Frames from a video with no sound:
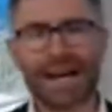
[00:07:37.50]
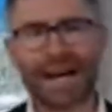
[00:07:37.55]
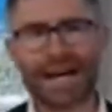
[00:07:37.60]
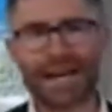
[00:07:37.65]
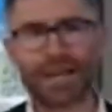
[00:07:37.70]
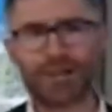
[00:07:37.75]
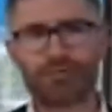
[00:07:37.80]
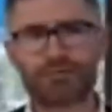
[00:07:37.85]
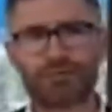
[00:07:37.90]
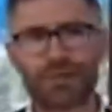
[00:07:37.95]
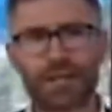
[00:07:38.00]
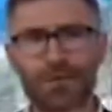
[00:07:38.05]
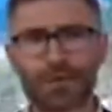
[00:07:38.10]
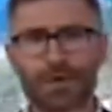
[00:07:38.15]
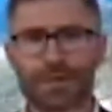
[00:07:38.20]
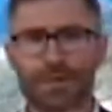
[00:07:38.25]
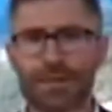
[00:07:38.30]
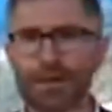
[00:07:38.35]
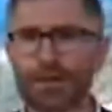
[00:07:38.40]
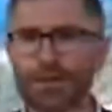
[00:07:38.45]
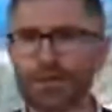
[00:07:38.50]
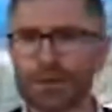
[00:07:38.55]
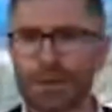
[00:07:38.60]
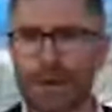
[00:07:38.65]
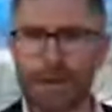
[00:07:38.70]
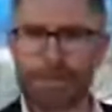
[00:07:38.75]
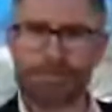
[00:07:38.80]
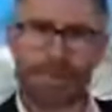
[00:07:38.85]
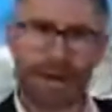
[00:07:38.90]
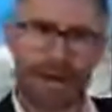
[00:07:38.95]
I really want to go to
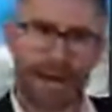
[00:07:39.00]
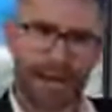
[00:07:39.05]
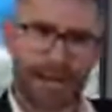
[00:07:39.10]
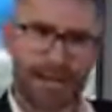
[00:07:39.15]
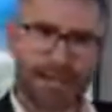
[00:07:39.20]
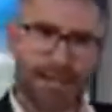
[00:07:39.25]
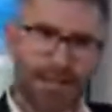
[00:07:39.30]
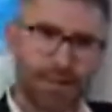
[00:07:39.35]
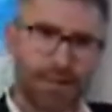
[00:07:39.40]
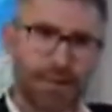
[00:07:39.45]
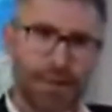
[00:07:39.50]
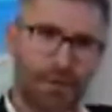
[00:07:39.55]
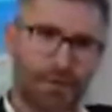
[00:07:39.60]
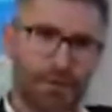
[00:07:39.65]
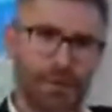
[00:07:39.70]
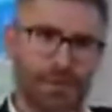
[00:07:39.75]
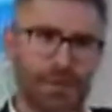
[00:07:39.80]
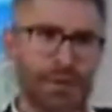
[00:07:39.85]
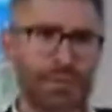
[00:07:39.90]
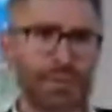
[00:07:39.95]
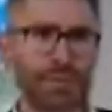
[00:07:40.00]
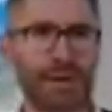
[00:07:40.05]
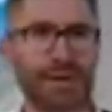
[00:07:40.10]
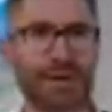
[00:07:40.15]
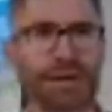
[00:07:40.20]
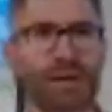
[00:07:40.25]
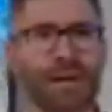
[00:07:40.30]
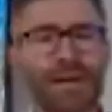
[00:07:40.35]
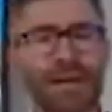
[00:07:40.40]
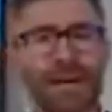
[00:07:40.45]
Emprise, the local shop there,
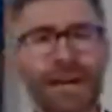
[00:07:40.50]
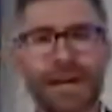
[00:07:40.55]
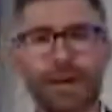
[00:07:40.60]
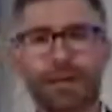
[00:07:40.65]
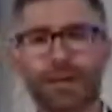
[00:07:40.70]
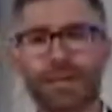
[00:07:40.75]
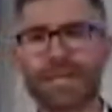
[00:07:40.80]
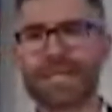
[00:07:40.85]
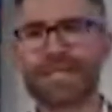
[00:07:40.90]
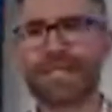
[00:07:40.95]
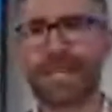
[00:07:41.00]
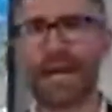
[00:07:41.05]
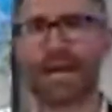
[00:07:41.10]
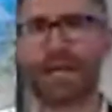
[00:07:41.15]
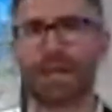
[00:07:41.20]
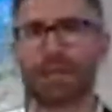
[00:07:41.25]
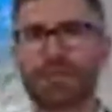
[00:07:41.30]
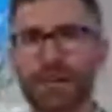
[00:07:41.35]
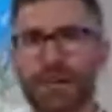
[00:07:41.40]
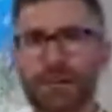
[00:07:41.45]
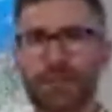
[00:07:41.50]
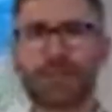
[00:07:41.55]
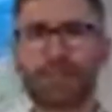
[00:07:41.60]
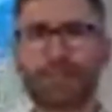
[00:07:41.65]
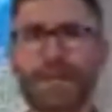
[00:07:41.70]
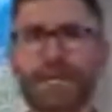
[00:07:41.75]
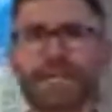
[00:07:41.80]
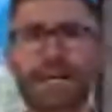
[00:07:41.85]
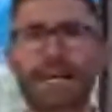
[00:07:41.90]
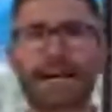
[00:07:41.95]
and I want to stand in front of the
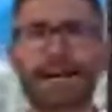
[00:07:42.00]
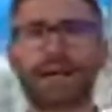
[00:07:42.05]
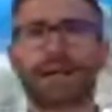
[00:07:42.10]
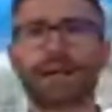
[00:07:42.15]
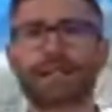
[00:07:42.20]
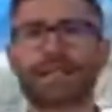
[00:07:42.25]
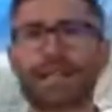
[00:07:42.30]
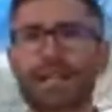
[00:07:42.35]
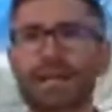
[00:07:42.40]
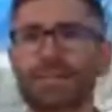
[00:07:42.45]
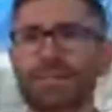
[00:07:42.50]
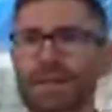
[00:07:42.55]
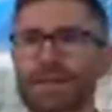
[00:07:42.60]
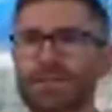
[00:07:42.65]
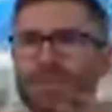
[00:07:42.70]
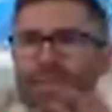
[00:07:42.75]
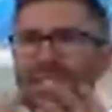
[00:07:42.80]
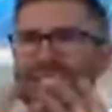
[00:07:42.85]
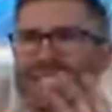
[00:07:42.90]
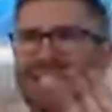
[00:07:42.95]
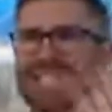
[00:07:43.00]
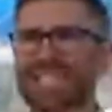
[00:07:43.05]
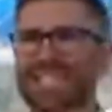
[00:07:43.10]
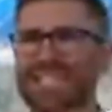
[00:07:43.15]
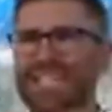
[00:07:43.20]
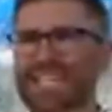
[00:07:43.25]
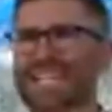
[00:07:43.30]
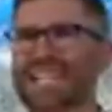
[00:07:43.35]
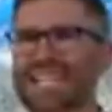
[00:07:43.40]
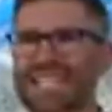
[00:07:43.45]
meat aisle, telling people,
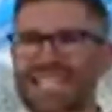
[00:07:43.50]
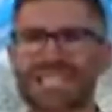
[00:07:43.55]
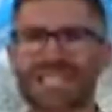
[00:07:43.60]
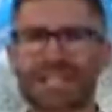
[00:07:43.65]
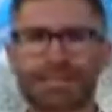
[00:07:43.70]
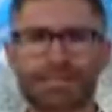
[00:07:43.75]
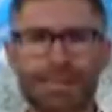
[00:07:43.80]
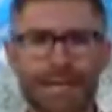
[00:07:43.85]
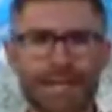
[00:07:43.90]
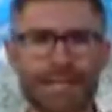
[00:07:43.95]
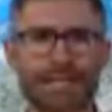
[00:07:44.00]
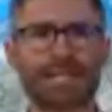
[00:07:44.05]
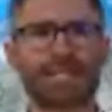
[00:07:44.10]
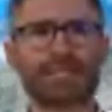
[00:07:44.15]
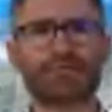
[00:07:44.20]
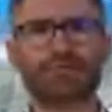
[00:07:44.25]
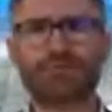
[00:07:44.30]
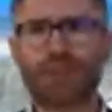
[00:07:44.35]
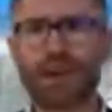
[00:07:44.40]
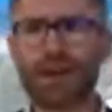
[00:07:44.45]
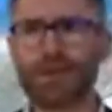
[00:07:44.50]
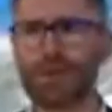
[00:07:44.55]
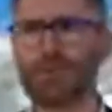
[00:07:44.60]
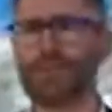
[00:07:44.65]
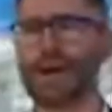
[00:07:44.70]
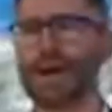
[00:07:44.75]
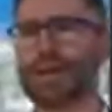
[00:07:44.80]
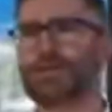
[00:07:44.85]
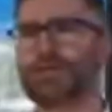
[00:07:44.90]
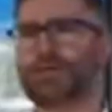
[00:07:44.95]
eating meat is very
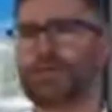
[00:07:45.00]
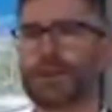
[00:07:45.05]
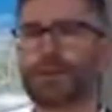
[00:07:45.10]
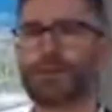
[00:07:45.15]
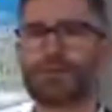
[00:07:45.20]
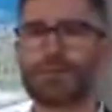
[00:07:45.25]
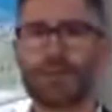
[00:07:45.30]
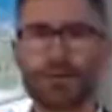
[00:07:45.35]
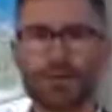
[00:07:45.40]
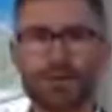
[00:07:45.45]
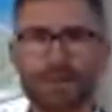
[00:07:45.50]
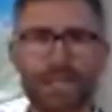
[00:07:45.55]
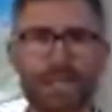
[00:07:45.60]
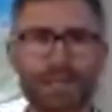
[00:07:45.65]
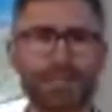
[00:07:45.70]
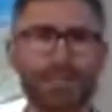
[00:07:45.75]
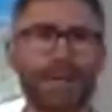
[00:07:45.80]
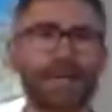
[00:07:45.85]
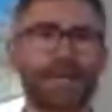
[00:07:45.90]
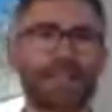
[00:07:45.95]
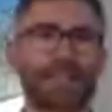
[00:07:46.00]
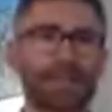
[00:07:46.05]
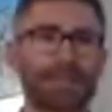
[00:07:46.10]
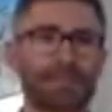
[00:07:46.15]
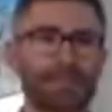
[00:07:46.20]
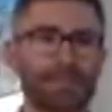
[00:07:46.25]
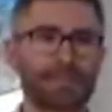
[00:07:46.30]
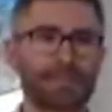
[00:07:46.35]
bad for you. Don't eat meat.